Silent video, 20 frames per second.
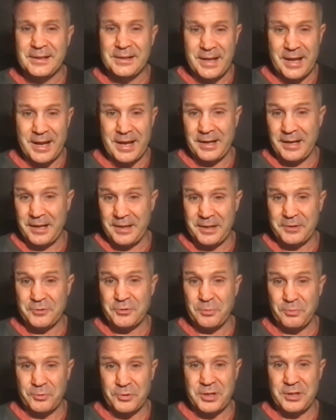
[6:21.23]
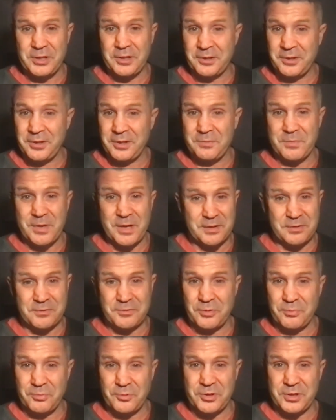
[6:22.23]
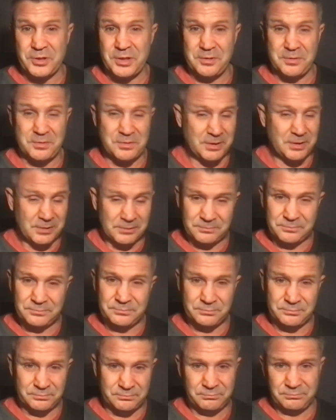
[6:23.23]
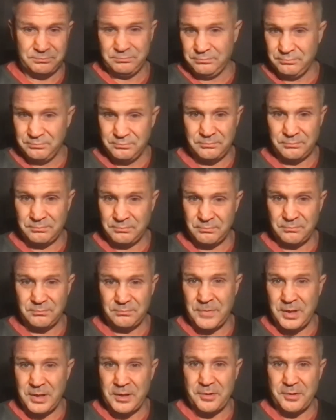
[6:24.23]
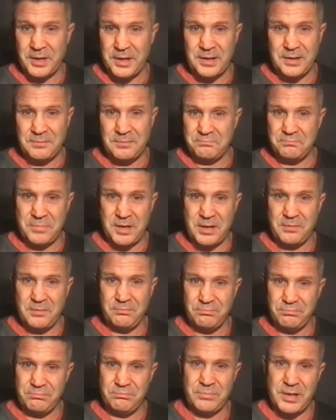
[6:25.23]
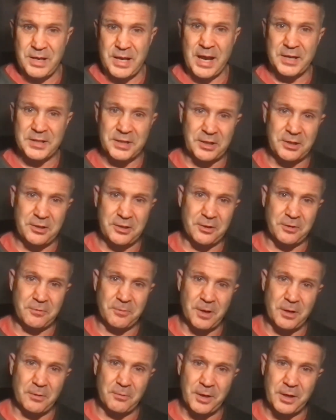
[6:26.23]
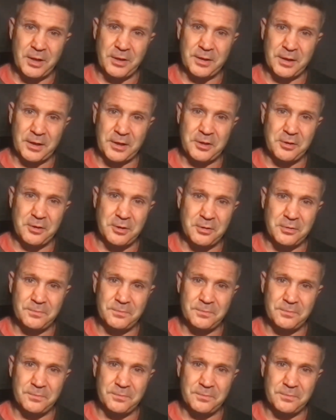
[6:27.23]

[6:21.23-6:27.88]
And I think Triple G looked good, man. Triple G, you know, he executed well. What do you think, Hugo?